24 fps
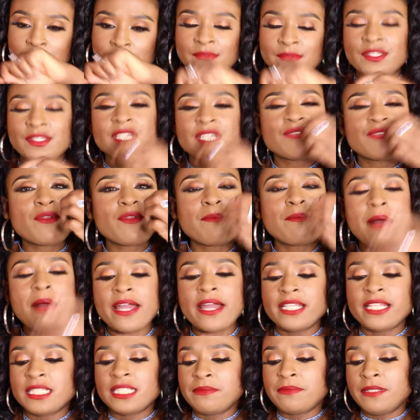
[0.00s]
This
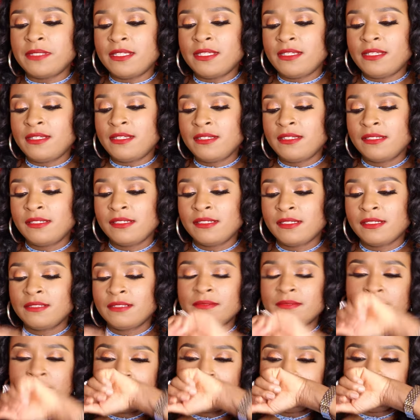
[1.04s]
reminds me
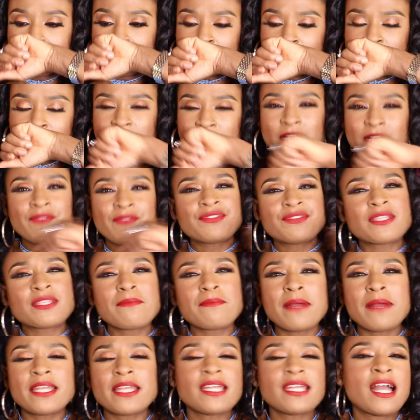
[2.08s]
of
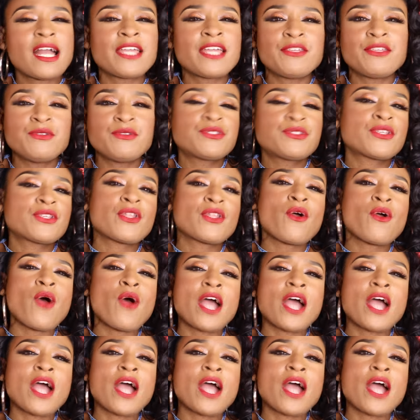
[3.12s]
somebody I used to know.